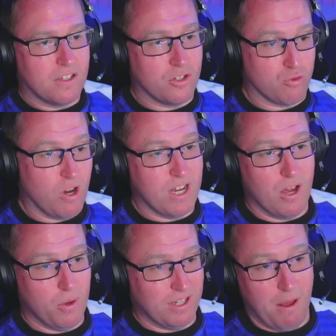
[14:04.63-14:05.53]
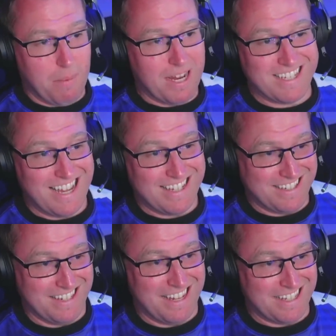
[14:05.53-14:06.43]
Because right now,
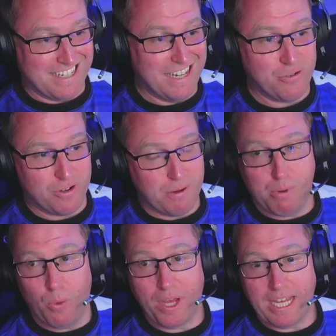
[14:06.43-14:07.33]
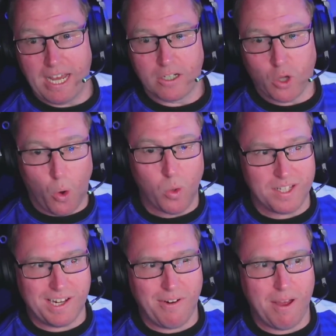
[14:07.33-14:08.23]
it's literally blowing
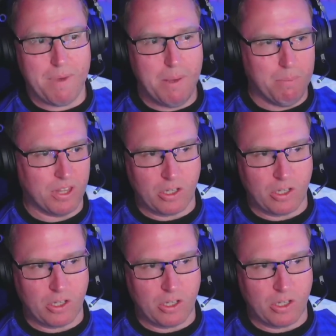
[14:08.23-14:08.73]
cold air at me.